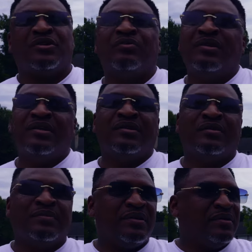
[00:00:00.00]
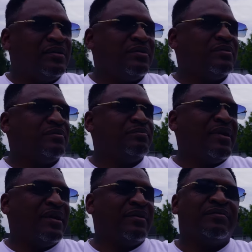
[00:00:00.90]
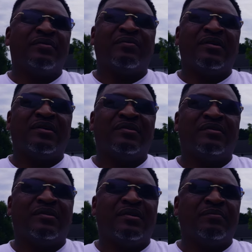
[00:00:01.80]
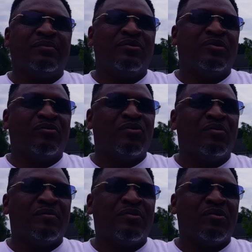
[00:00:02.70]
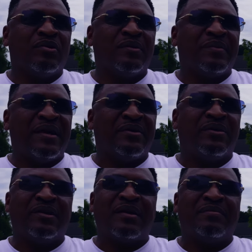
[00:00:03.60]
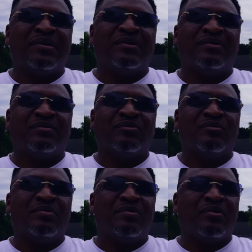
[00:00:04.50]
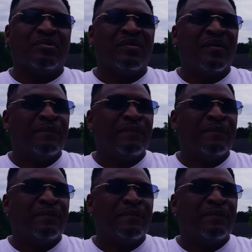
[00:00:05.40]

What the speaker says: don't need to be paying for rent and doing the room and board and paying all that money on the room and board.